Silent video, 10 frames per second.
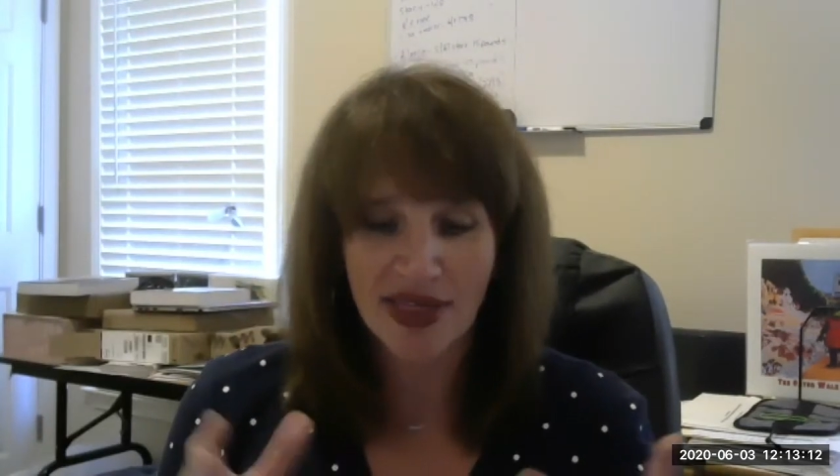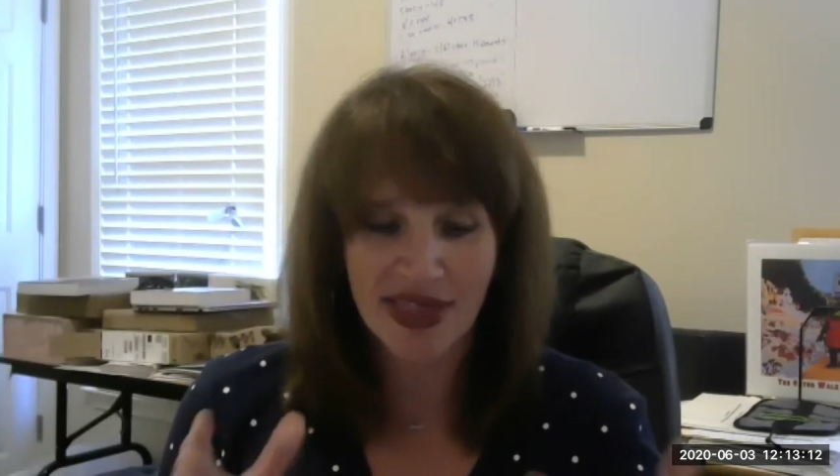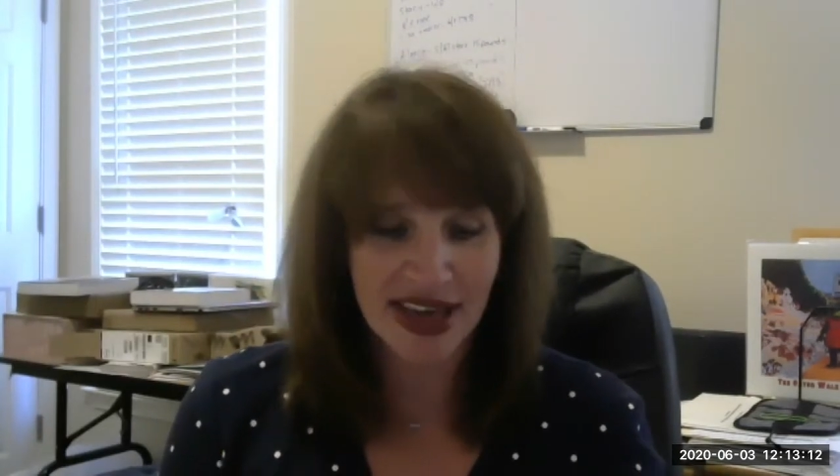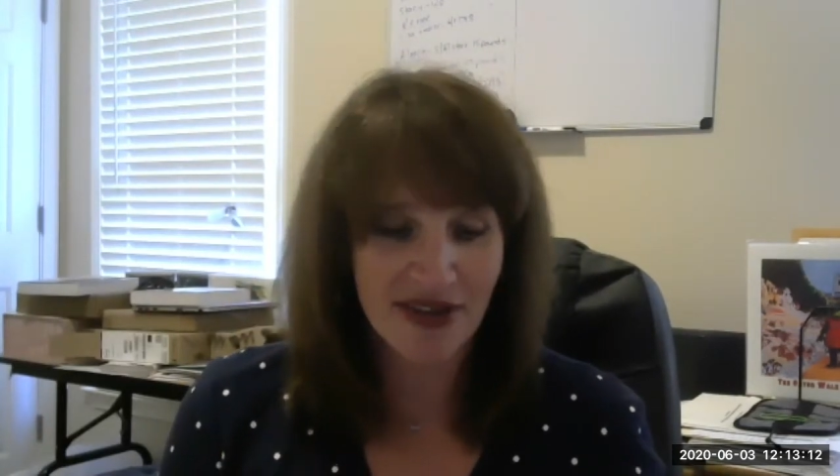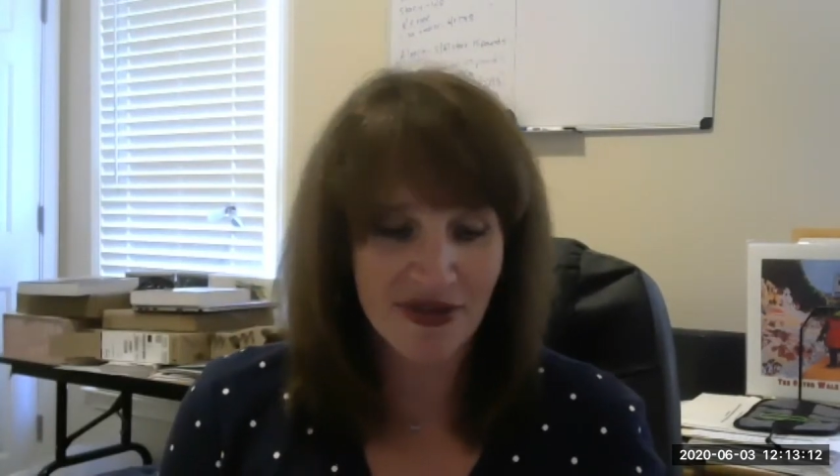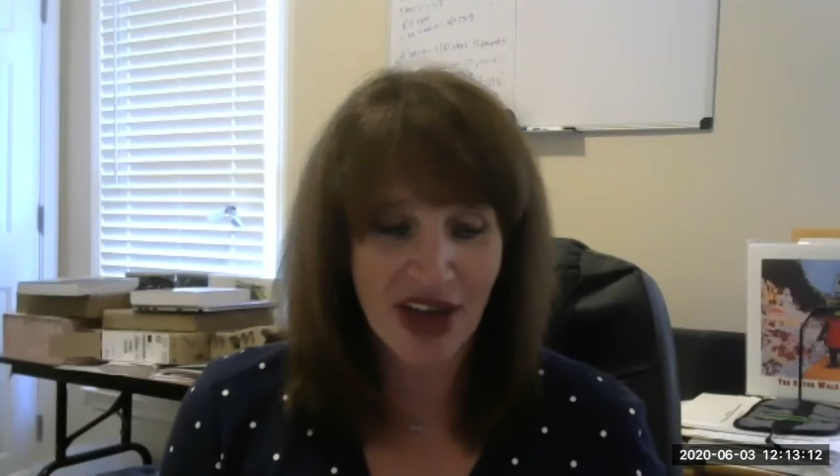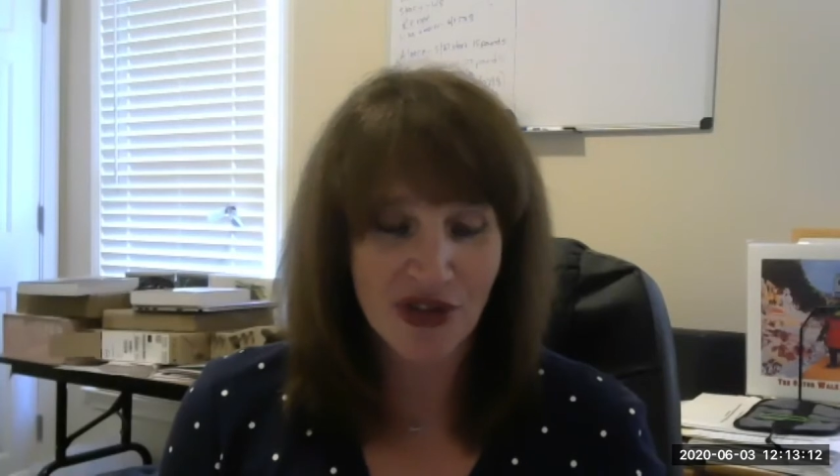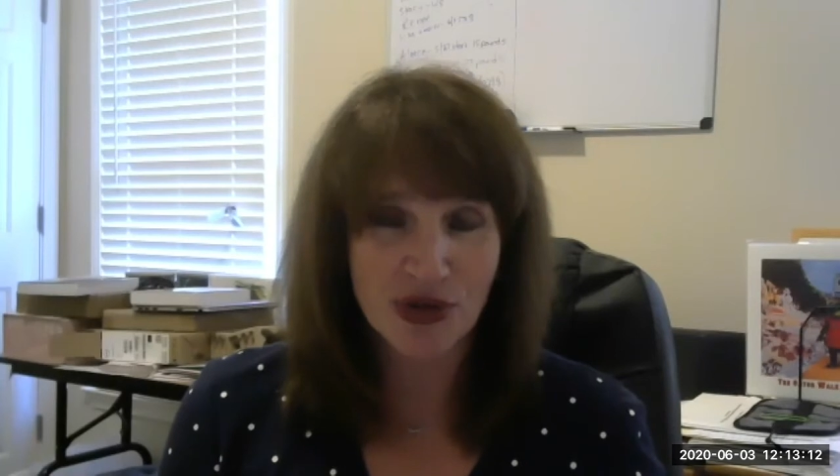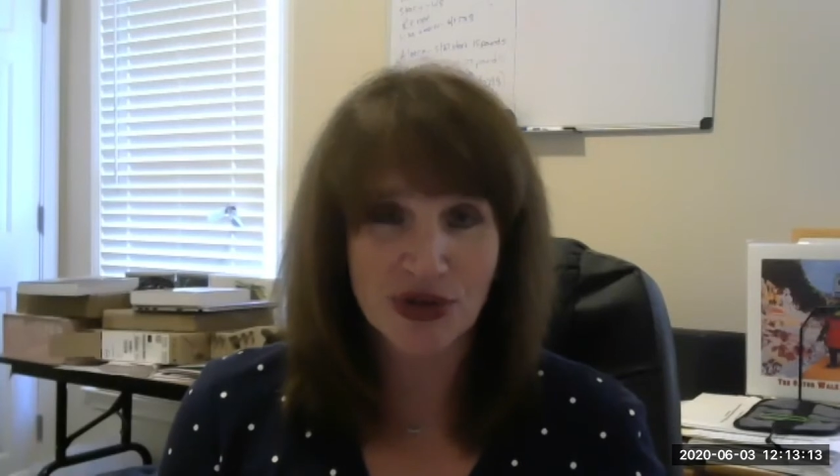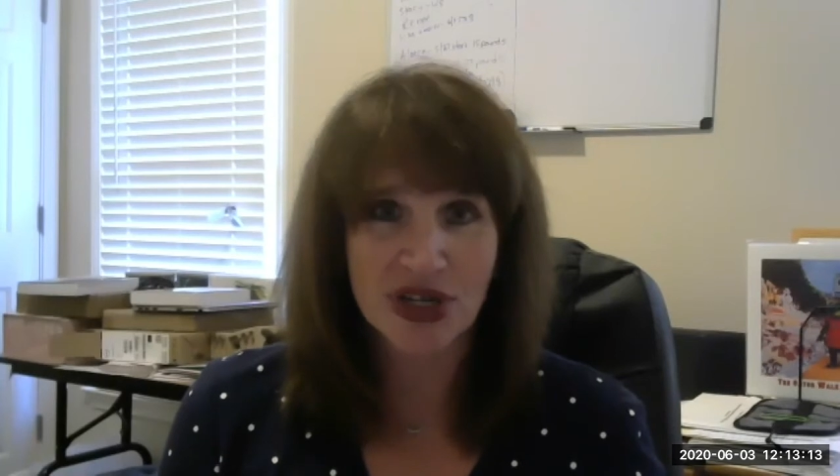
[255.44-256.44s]
the
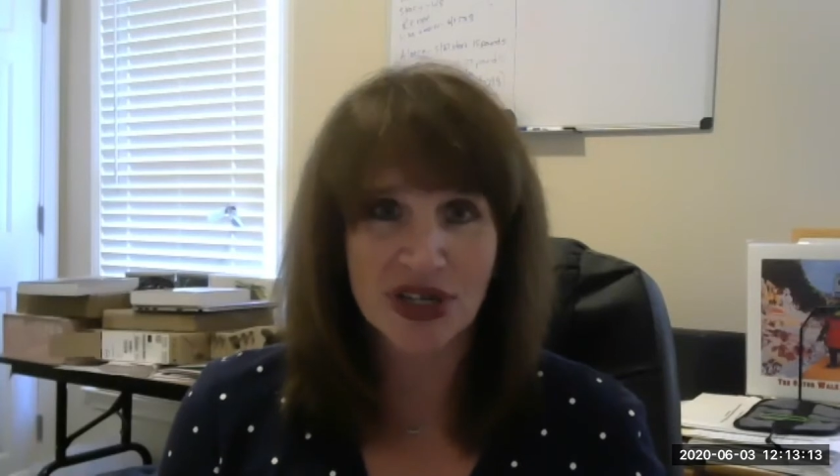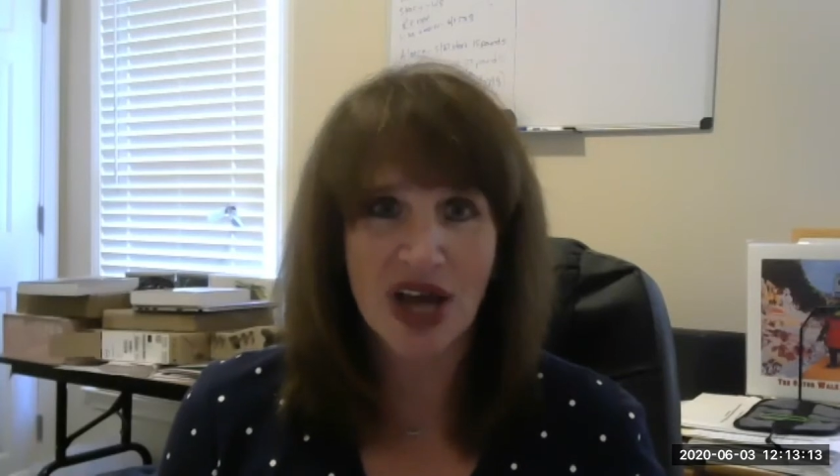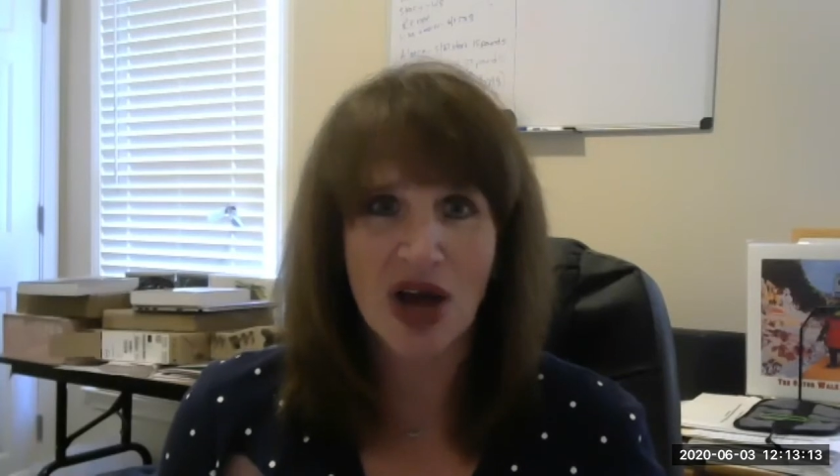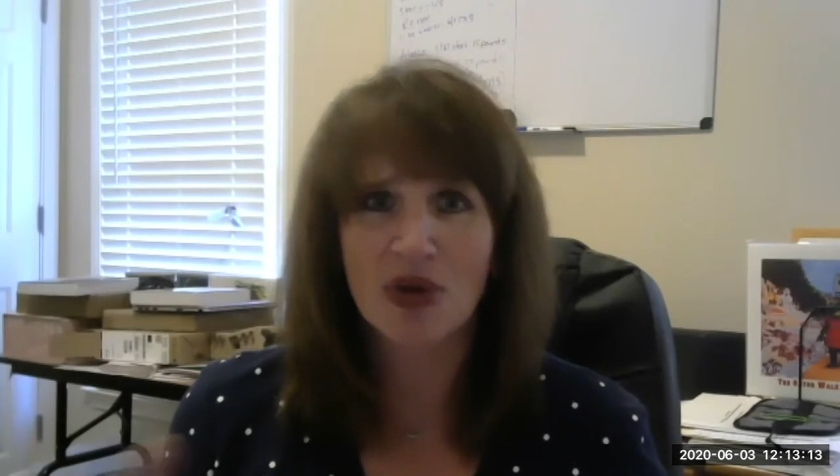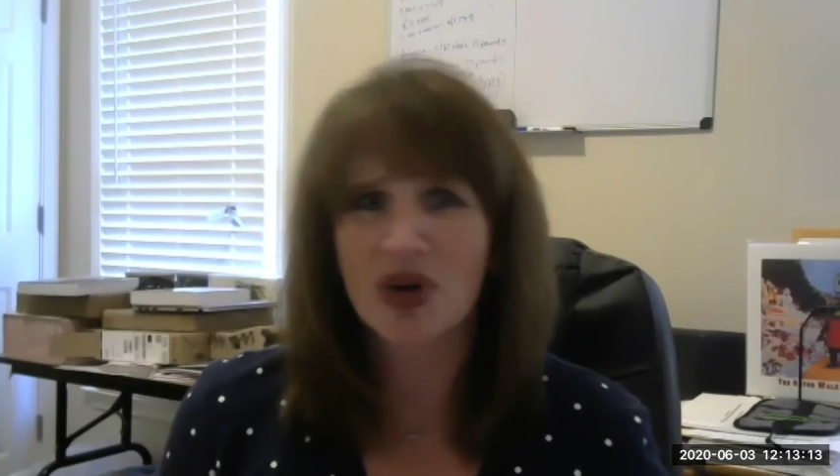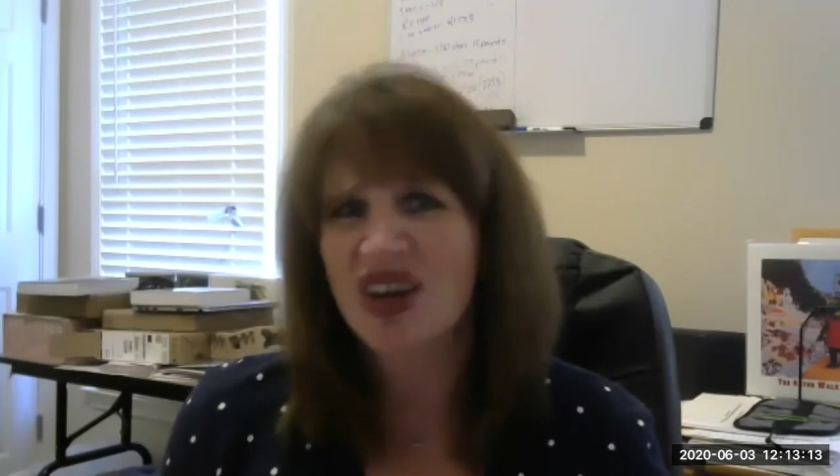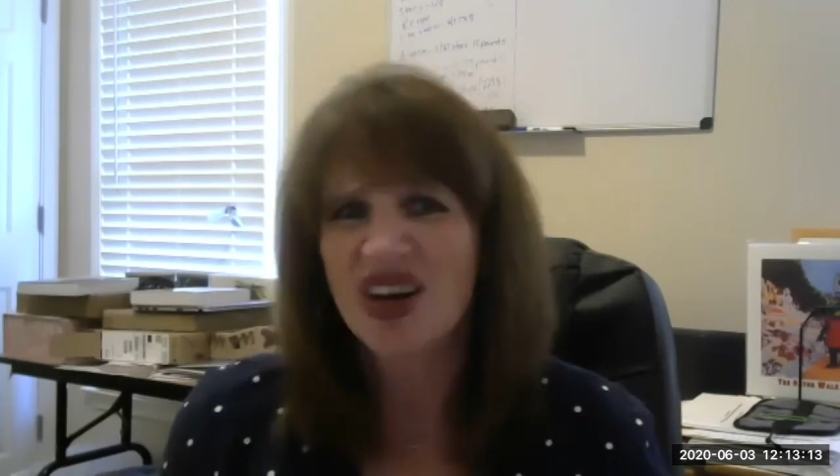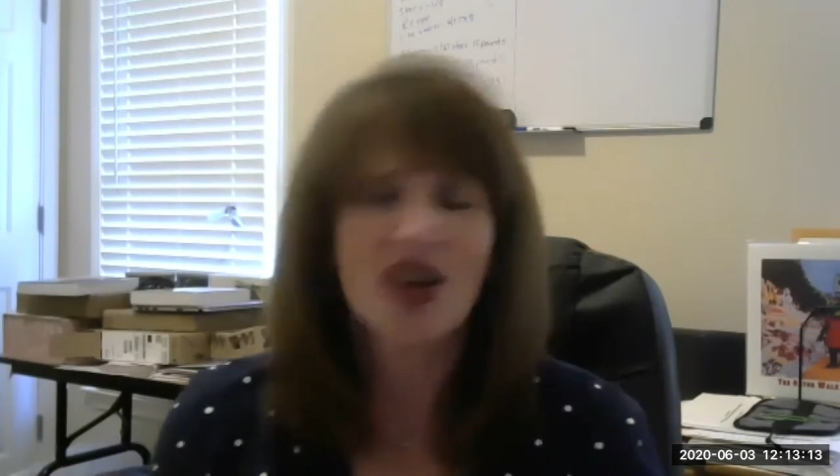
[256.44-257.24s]
investors could go,